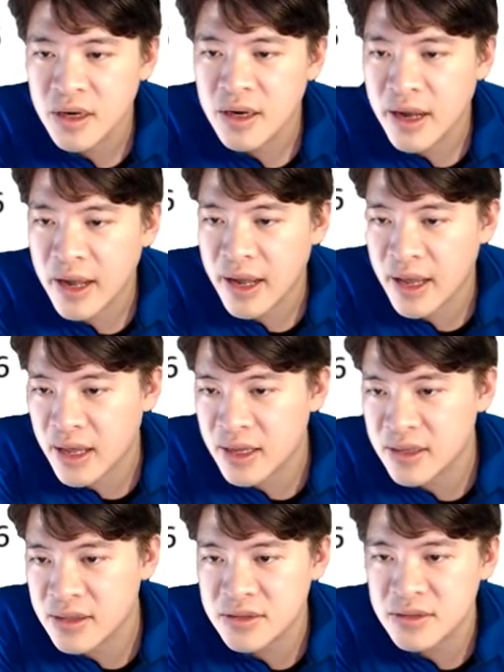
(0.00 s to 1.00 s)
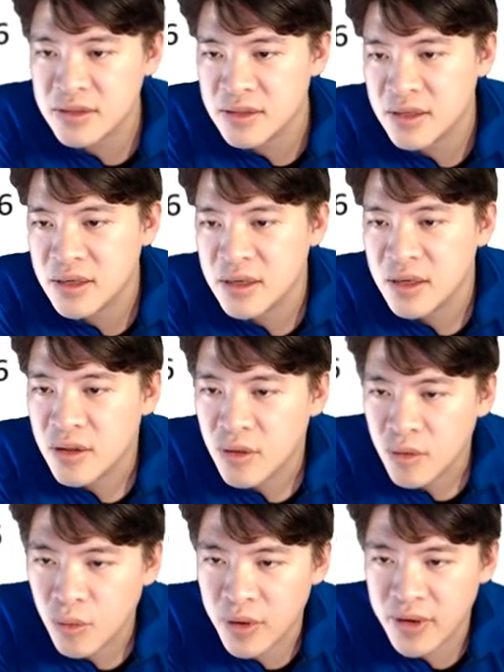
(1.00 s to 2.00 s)
and
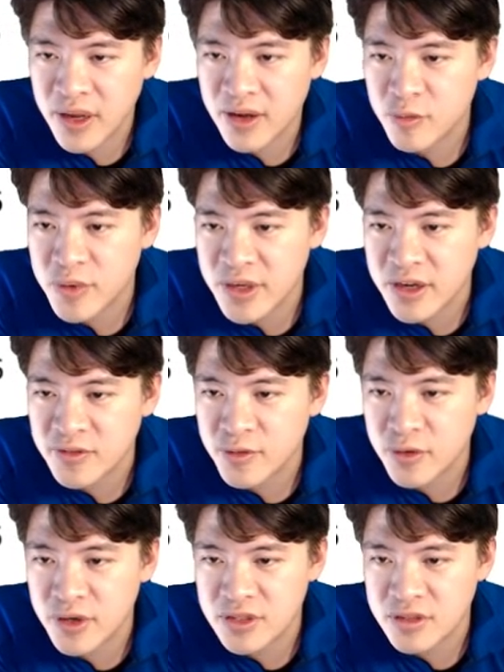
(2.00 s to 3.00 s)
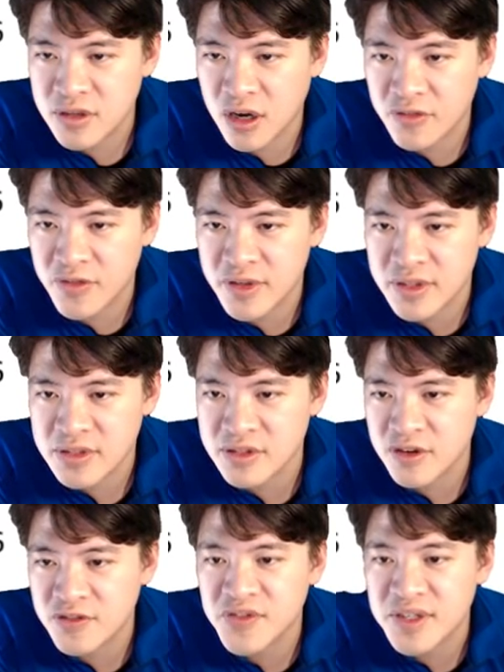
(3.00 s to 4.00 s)
what you have to be careful of is their
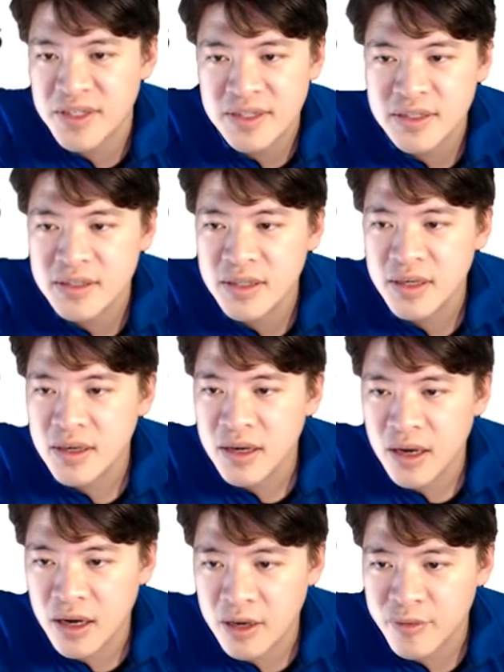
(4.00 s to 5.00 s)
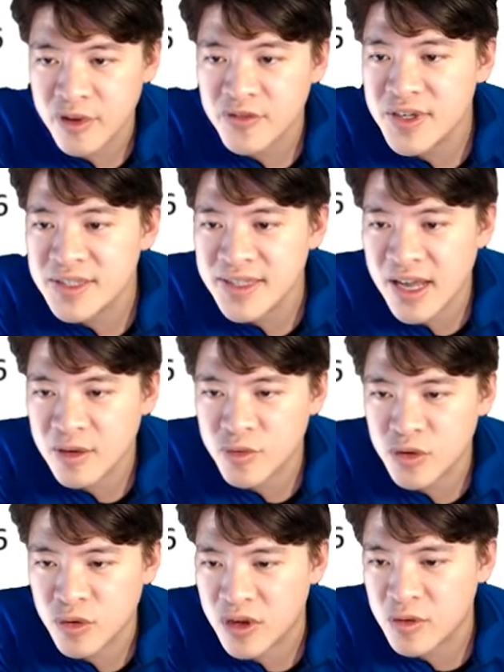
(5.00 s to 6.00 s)
fees. Their fees add up to
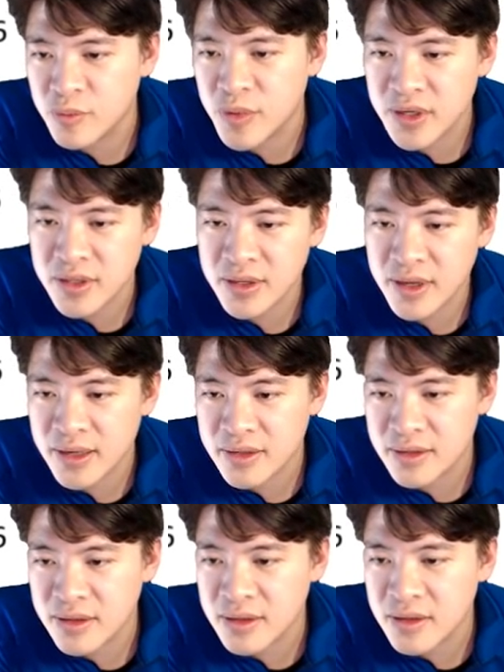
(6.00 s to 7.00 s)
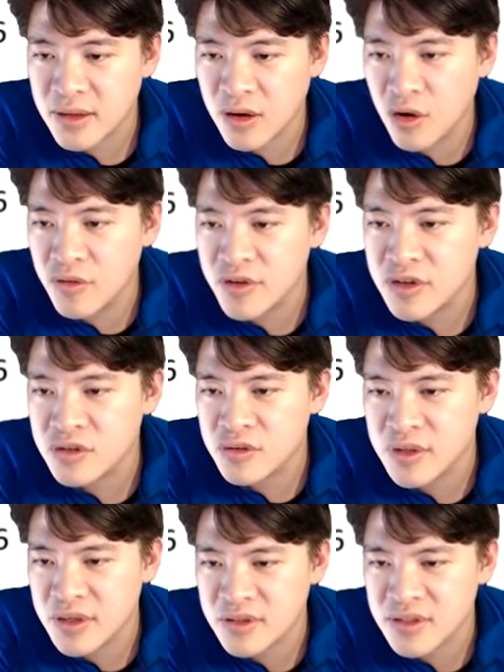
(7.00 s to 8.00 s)
quite a bit, and over the 2
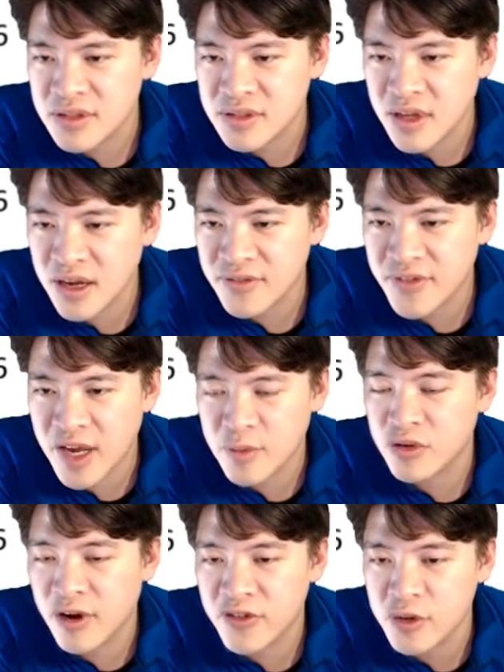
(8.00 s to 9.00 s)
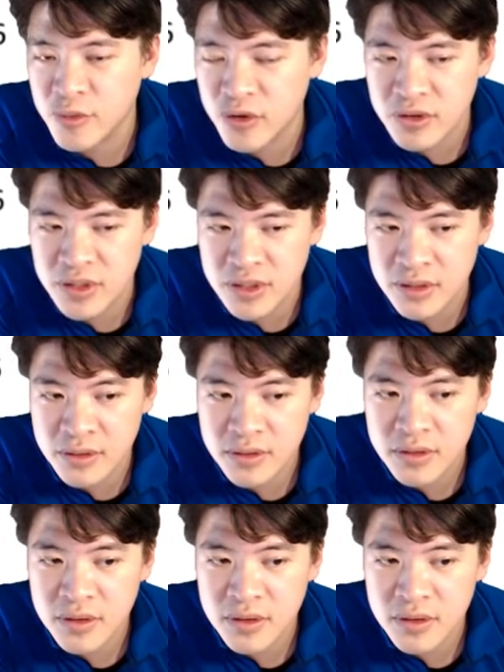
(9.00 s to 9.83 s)
years, it's not that profitable either.